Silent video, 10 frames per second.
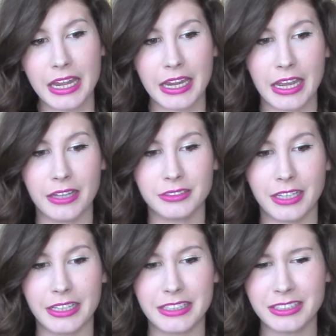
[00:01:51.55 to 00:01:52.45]
and
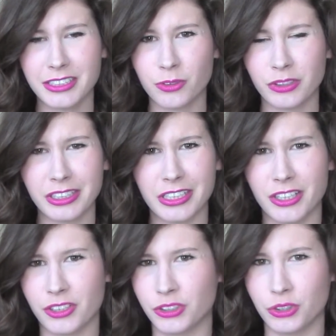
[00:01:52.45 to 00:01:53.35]
it doesn't
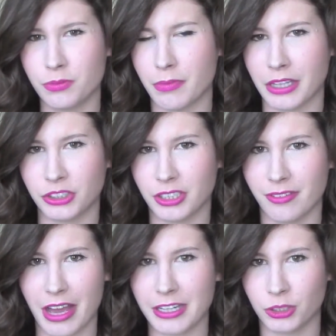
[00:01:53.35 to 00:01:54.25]
really do much of
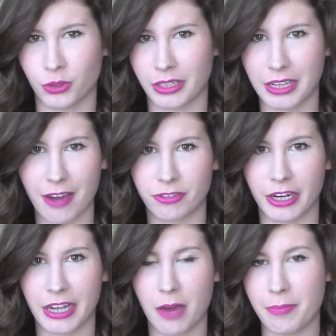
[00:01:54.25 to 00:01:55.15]
any sort of
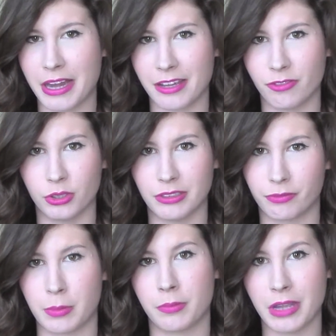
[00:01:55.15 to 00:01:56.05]
covering up any of those
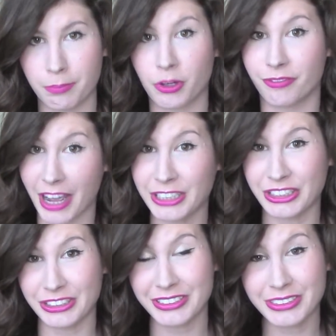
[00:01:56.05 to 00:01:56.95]

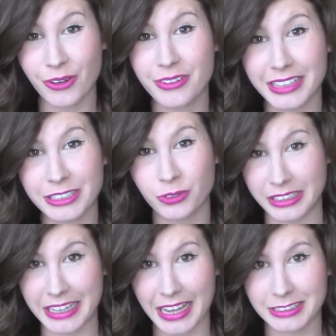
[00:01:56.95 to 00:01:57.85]
imperfections, so that's
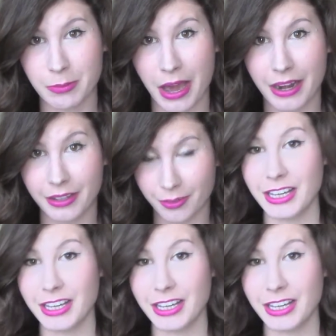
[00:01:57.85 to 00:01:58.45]
really nice about it.